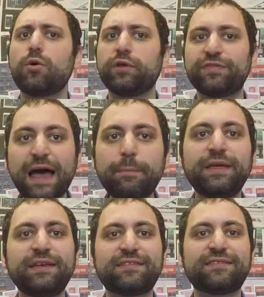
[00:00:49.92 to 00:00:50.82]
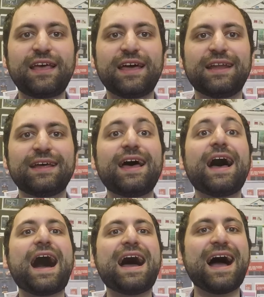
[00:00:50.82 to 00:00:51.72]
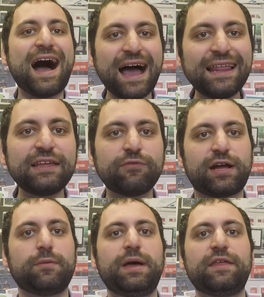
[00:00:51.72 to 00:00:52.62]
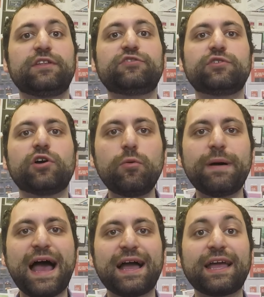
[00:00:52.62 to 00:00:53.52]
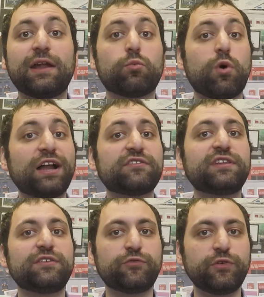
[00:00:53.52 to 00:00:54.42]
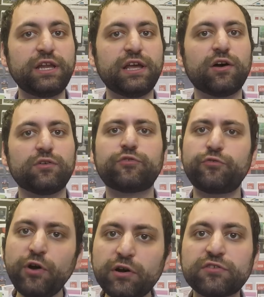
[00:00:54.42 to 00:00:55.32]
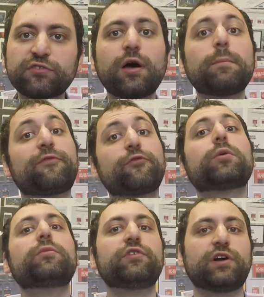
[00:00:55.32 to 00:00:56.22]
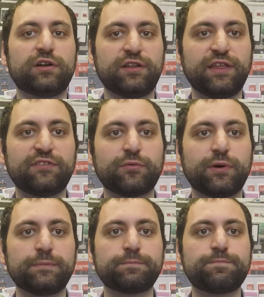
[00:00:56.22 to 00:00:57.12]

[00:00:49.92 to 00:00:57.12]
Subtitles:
With that being said, I highly recommend that you go back and watch these videos first before moving on to this one.